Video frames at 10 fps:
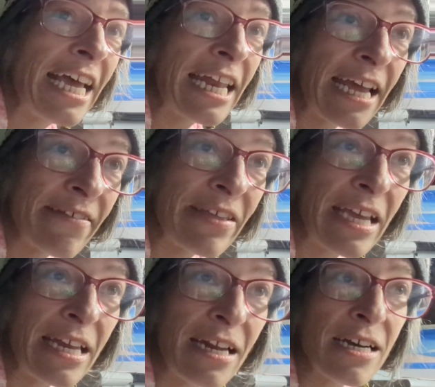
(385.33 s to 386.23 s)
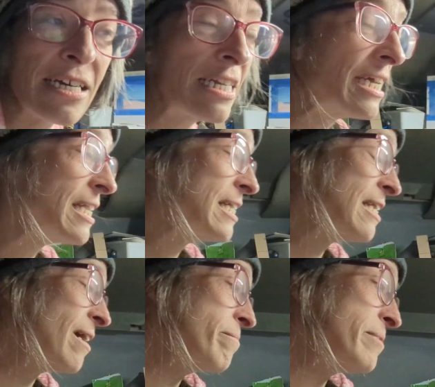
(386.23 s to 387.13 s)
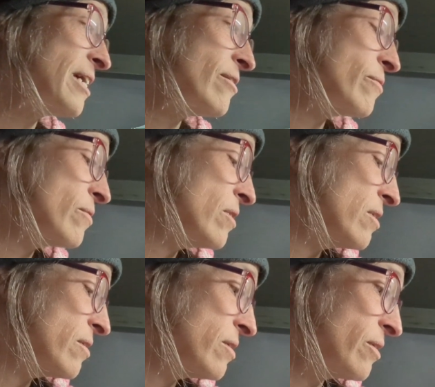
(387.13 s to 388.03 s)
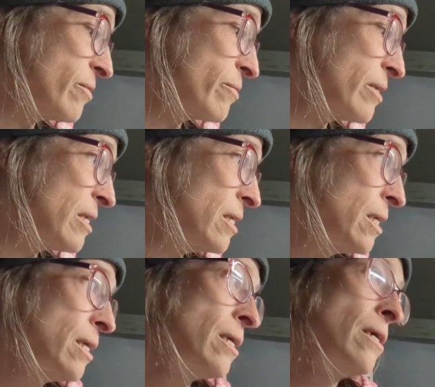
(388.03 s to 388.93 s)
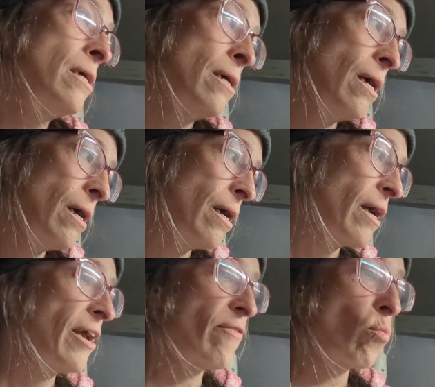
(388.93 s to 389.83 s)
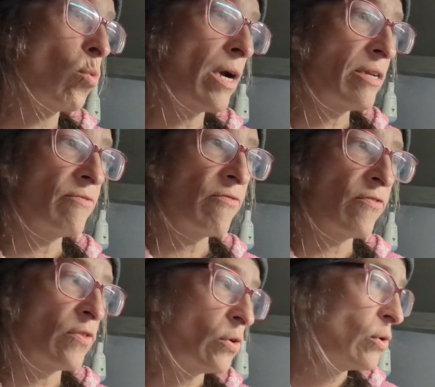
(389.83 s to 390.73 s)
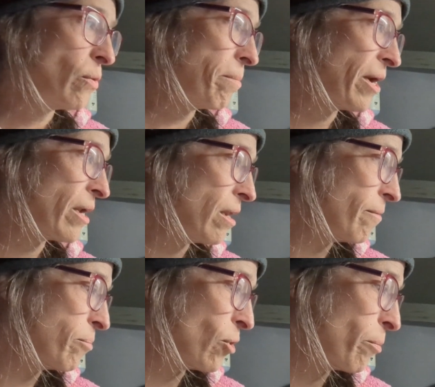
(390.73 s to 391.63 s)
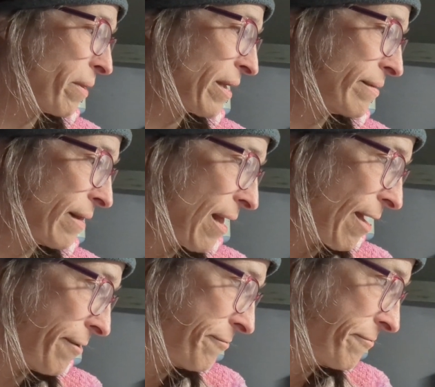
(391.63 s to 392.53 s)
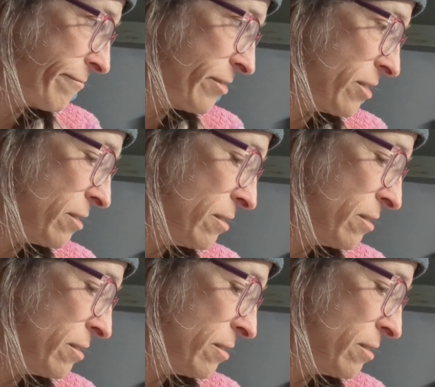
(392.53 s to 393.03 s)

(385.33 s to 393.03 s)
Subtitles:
and I have the heat on, and I'm down, so I have one full bottle of propane left.